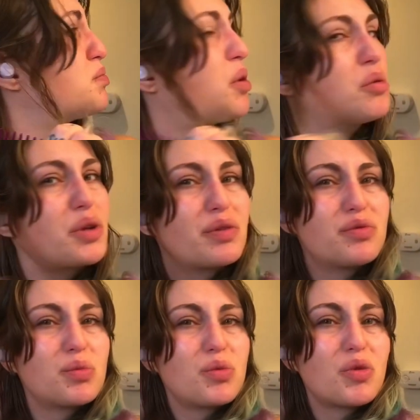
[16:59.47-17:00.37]
pulling
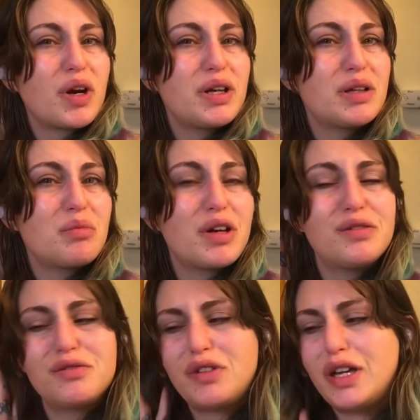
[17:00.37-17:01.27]
from right in my
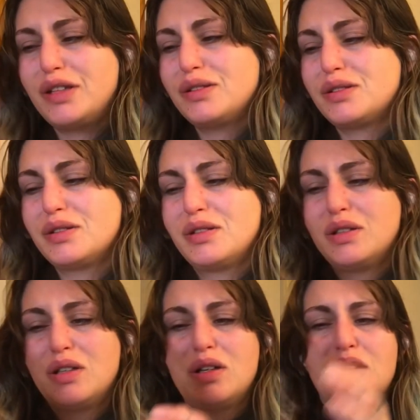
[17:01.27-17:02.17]
face.
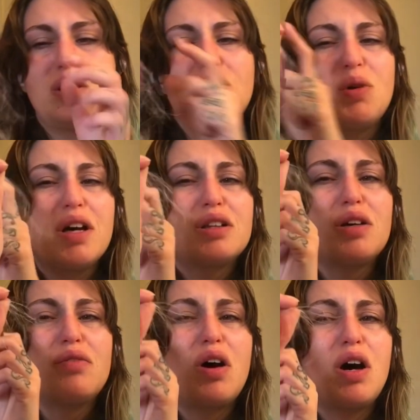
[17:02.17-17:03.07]
What the
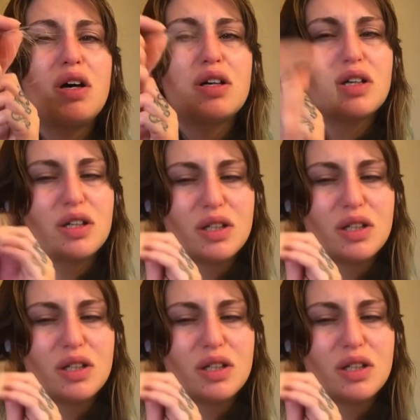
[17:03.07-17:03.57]
fuck?